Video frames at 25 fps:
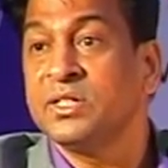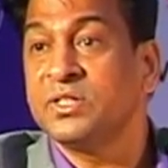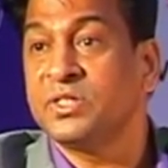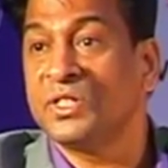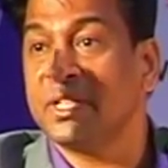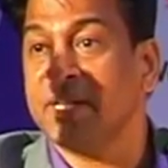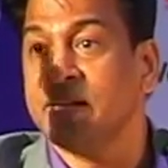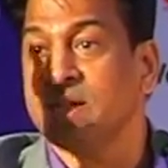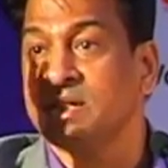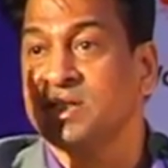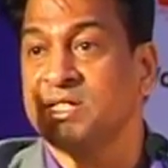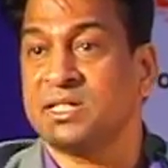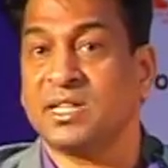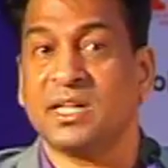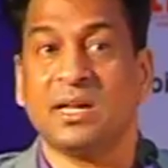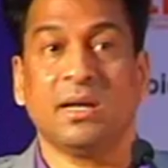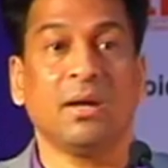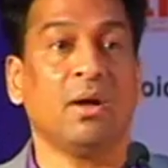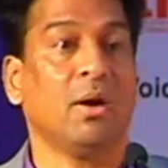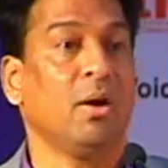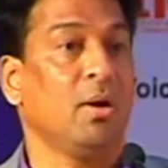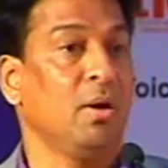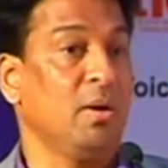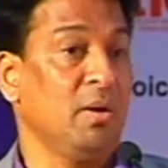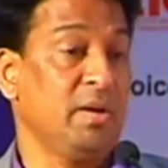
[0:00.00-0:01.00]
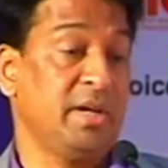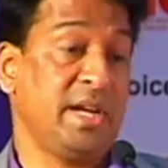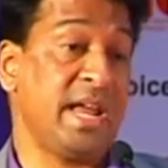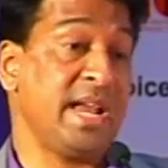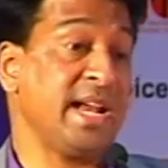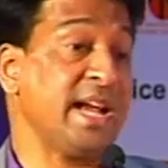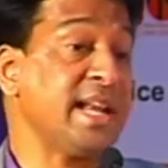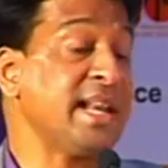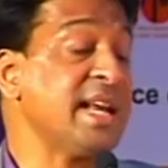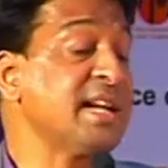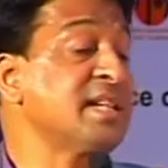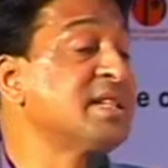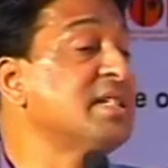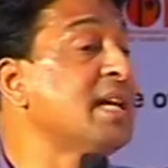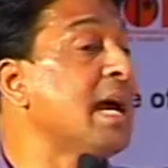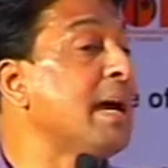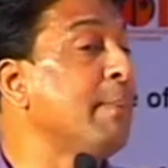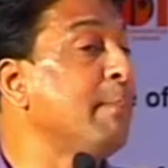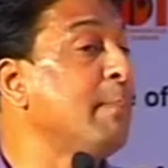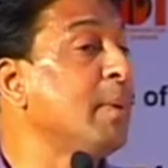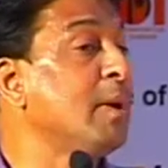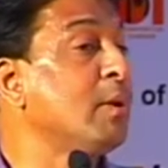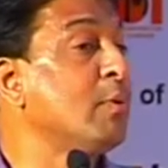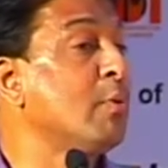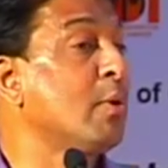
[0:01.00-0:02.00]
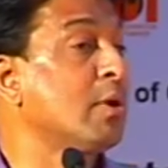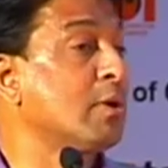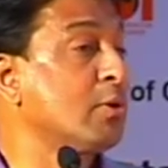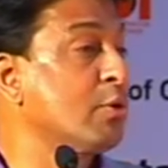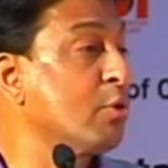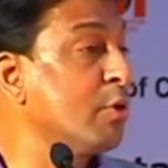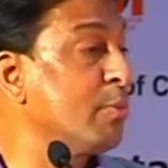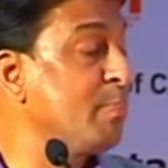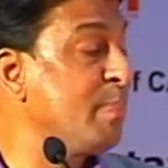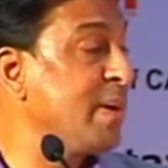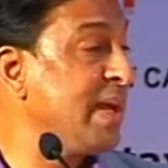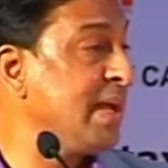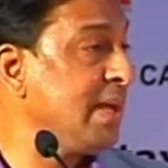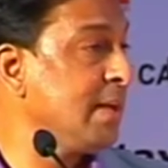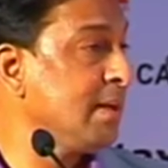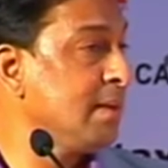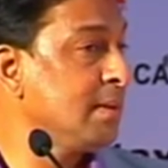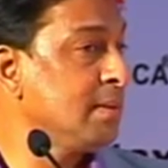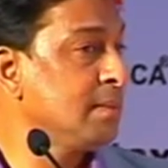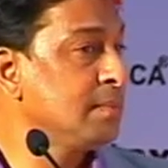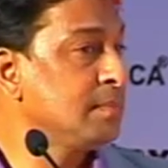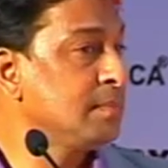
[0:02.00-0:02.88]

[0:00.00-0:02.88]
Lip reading: GST law. Take an example, what could be?